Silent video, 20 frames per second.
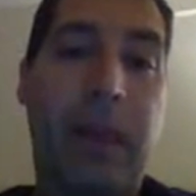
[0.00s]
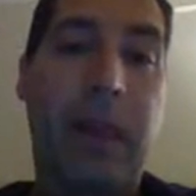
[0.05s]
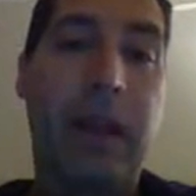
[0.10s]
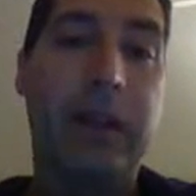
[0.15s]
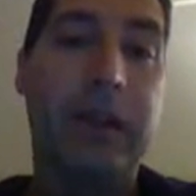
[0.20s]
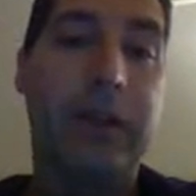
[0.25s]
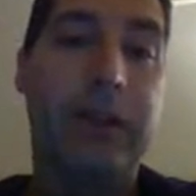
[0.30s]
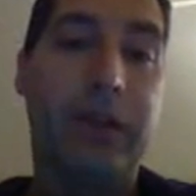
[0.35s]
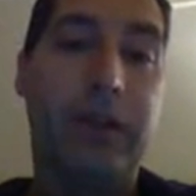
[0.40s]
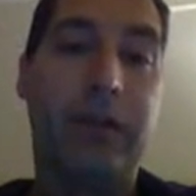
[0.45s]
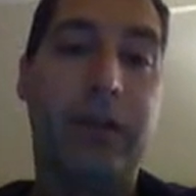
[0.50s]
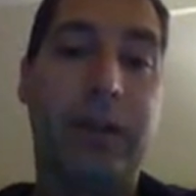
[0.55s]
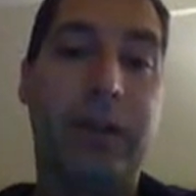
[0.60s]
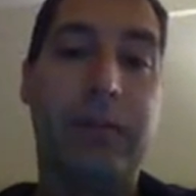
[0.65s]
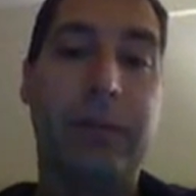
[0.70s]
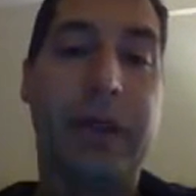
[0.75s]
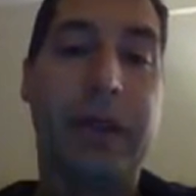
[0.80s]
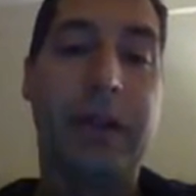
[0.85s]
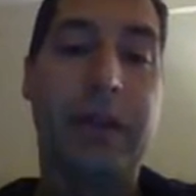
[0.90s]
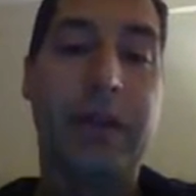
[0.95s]
And so you're going to
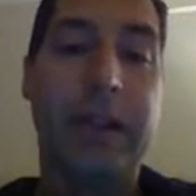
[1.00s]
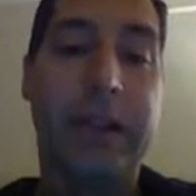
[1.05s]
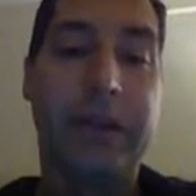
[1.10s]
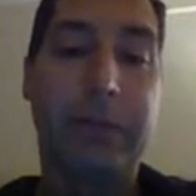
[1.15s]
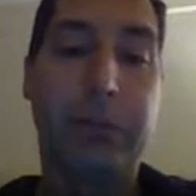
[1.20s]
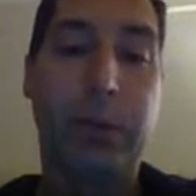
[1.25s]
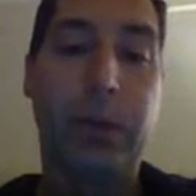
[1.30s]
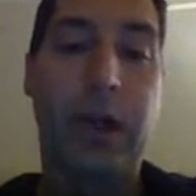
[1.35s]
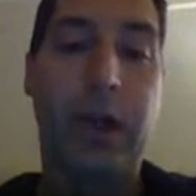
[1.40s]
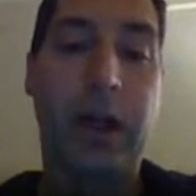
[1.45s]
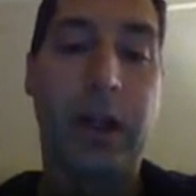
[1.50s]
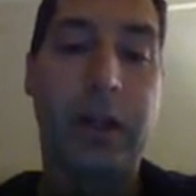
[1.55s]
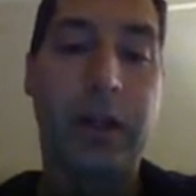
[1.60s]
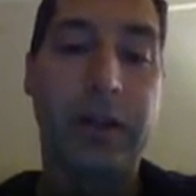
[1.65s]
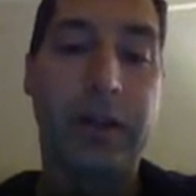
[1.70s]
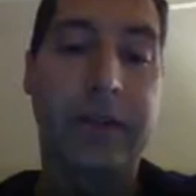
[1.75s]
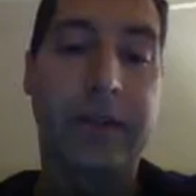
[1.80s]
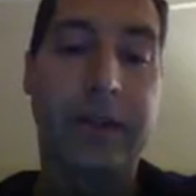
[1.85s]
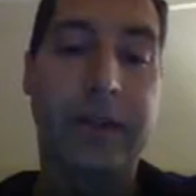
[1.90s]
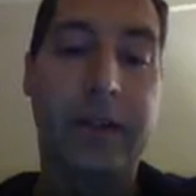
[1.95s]
make less
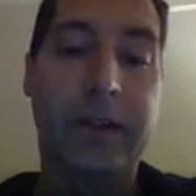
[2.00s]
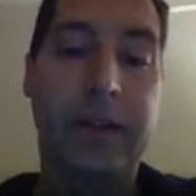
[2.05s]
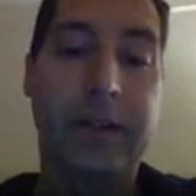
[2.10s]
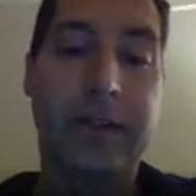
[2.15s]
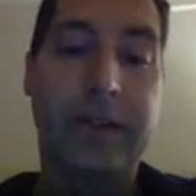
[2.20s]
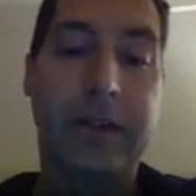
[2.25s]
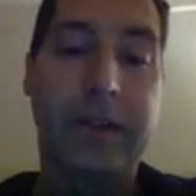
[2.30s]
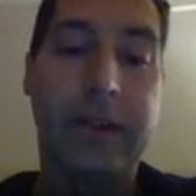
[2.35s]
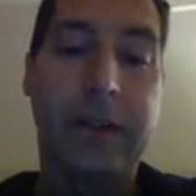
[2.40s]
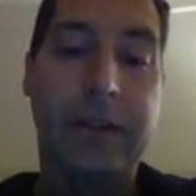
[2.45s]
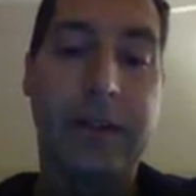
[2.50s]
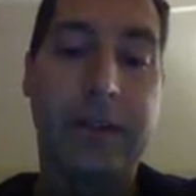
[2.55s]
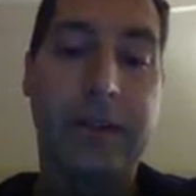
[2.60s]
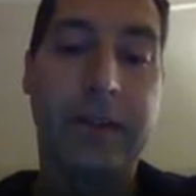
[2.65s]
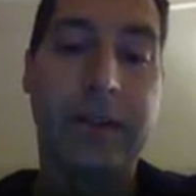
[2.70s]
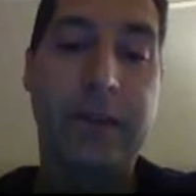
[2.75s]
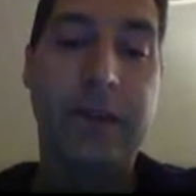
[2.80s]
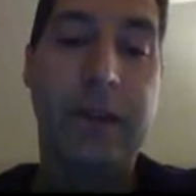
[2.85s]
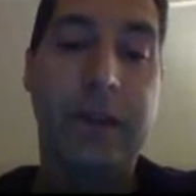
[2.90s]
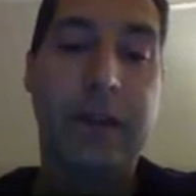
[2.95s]
products. And
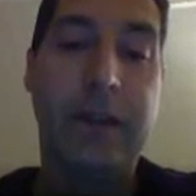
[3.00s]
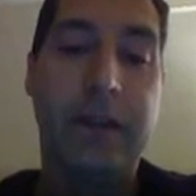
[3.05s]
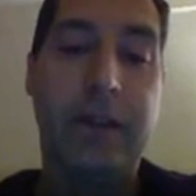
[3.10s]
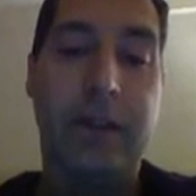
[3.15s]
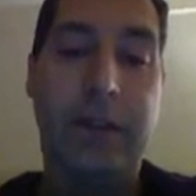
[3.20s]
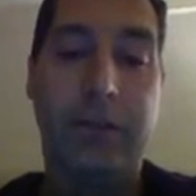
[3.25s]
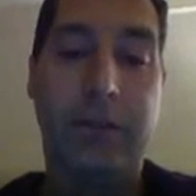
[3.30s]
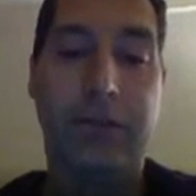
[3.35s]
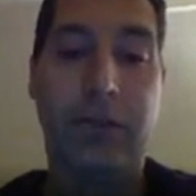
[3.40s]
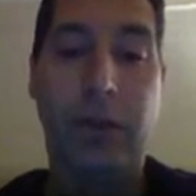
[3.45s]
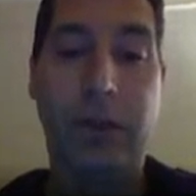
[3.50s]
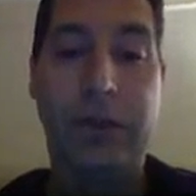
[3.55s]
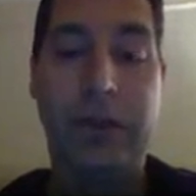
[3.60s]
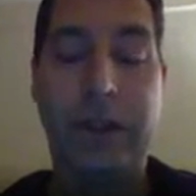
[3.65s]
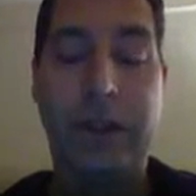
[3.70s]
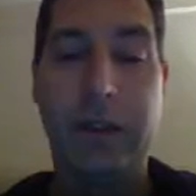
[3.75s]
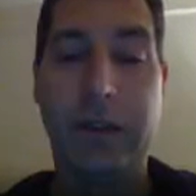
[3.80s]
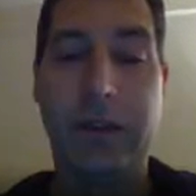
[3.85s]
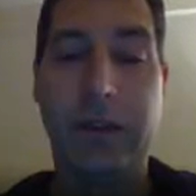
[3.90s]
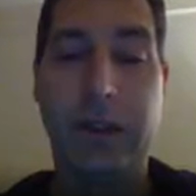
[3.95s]
since this
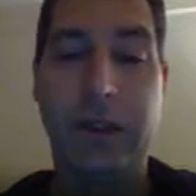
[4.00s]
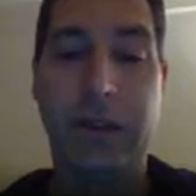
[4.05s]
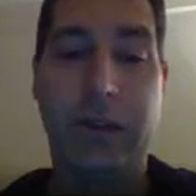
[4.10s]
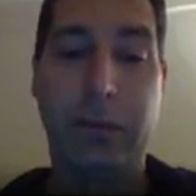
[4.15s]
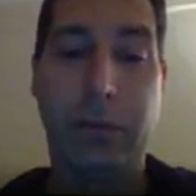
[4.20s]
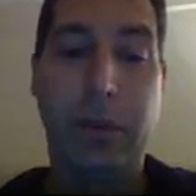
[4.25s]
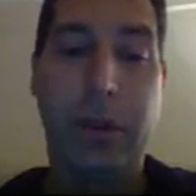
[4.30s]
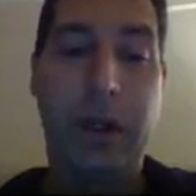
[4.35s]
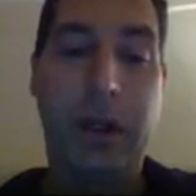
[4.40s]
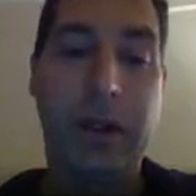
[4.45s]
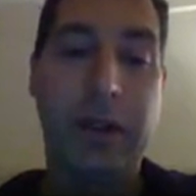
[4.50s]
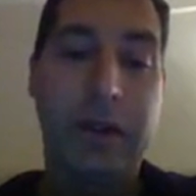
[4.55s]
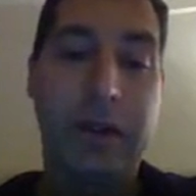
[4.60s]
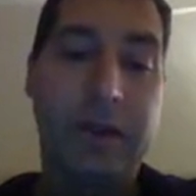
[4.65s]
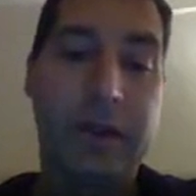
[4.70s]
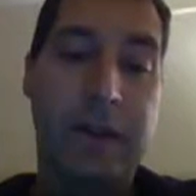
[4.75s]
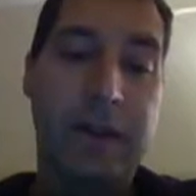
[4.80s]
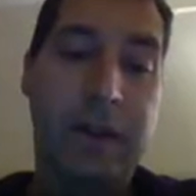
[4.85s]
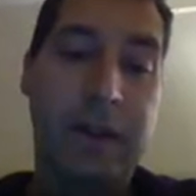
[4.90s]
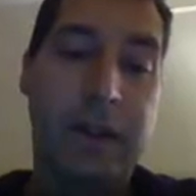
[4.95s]
voltage is a
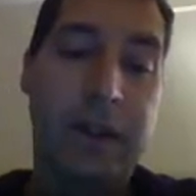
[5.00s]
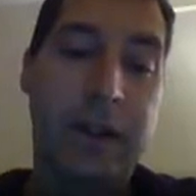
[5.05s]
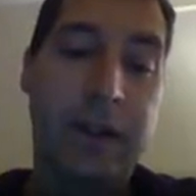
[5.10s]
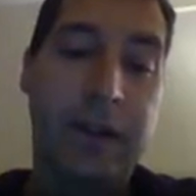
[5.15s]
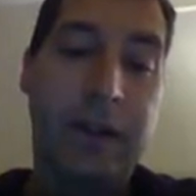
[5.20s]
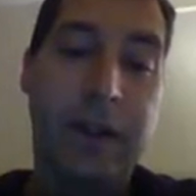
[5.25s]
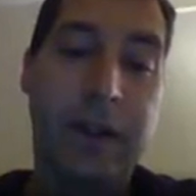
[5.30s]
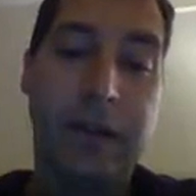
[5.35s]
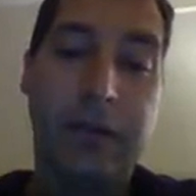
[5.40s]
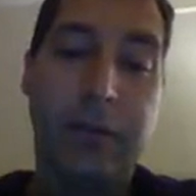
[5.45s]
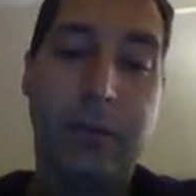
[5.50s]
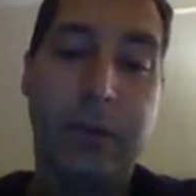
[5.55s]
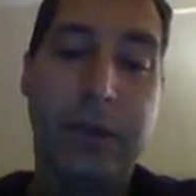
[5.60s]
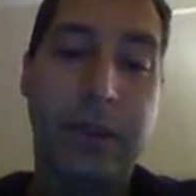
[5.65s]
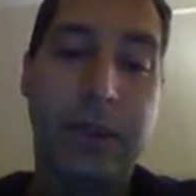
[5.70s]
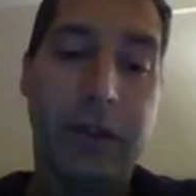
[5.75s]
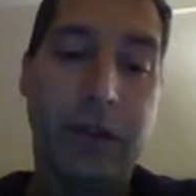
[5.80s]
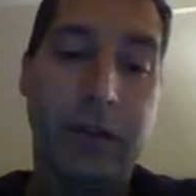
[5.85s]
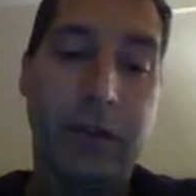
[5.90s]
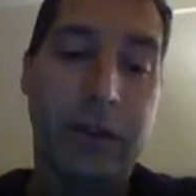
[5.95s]
product, then we
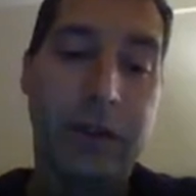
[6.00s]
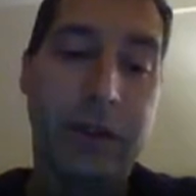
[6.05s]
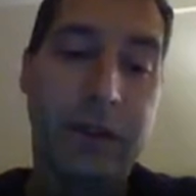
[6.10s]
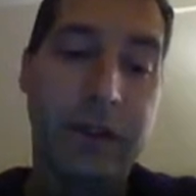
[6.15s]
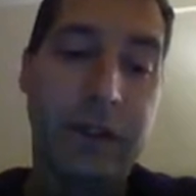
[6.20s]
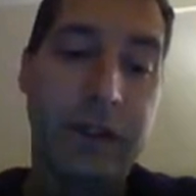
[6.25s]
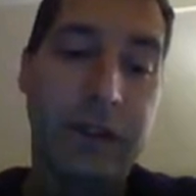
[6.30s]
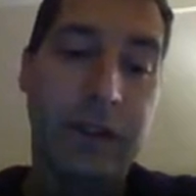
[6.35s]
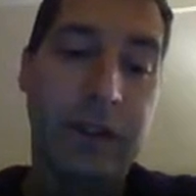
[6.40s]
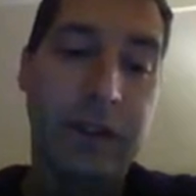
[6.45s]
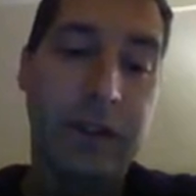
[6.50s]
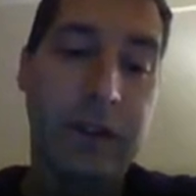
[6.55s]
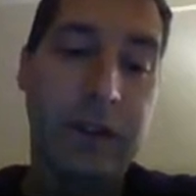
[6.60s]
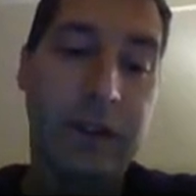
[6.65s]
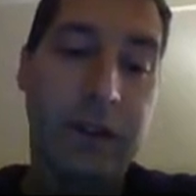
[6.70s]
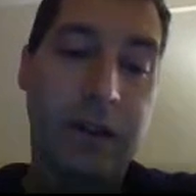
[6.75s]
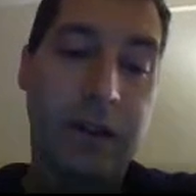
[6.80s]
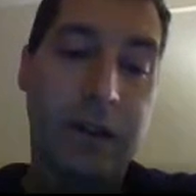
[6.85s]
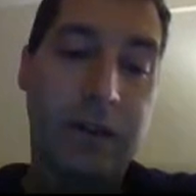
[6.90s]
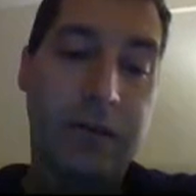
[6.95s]
know that the E
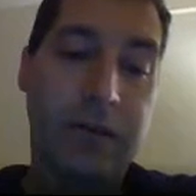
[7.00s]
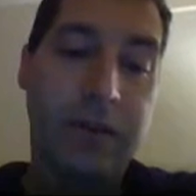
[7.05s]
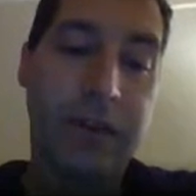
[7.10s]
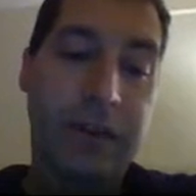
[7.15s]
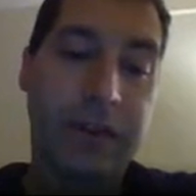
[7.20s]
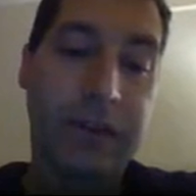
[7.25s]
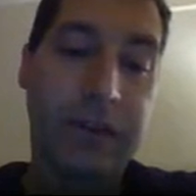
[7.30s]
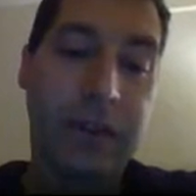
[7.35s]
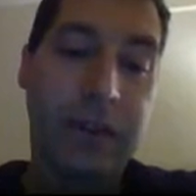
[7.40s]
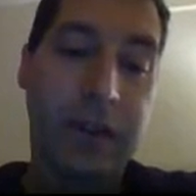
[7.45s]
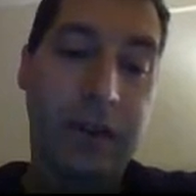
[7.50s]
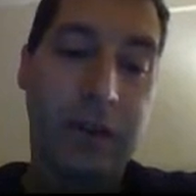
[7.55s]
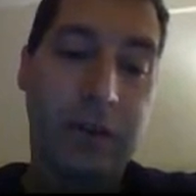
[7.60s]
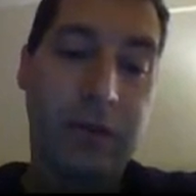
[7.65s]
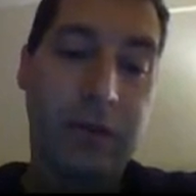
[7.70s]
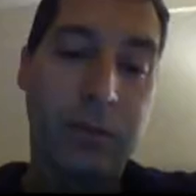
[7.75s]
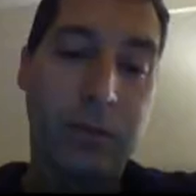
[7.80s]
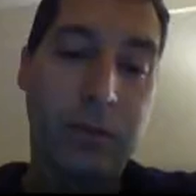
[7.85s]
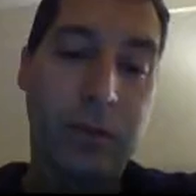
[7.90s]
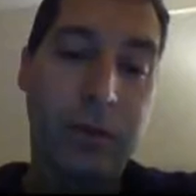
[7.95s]
of the
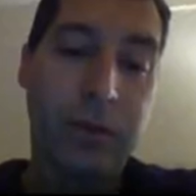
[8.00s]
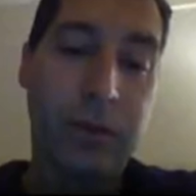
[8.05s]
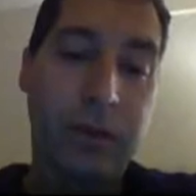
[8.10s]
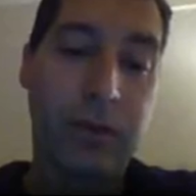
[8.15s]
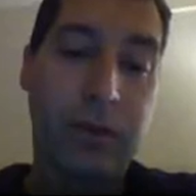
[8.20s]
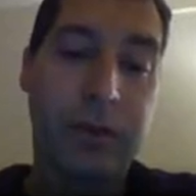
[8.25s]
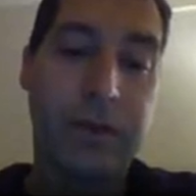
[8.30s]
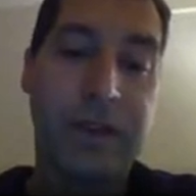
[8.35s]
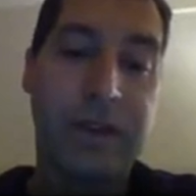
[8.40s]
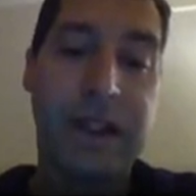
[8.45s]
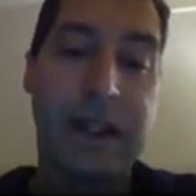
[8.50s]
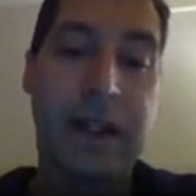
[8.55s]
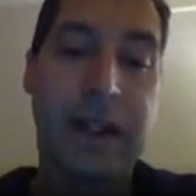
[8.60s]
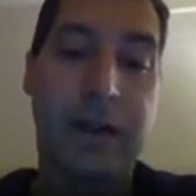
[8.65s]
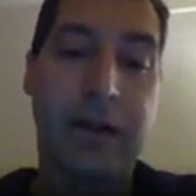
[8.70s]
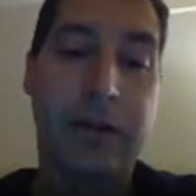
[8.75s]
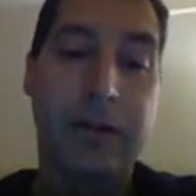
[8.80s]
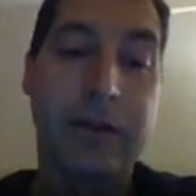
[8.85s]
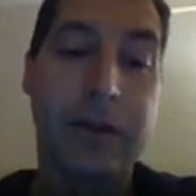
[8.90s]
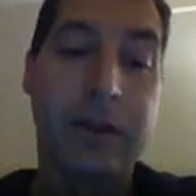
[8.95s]
cell will go
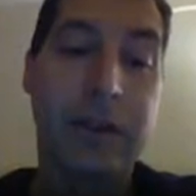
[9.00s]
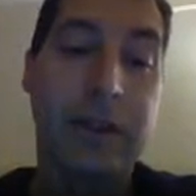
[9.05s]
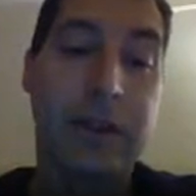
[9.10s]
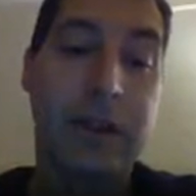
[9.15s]
down